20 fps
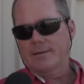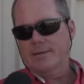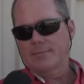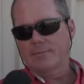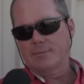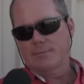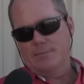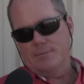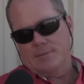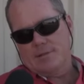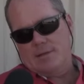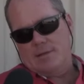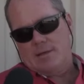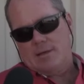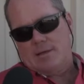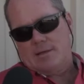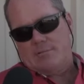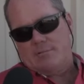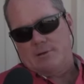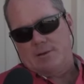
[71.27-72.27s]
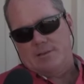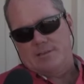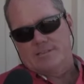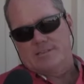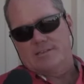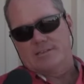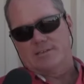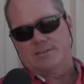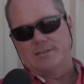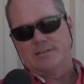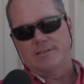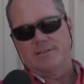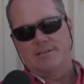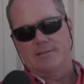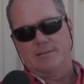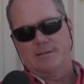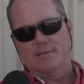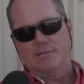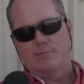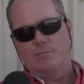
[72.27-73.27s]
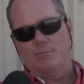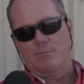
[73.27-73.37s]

Um, realistically,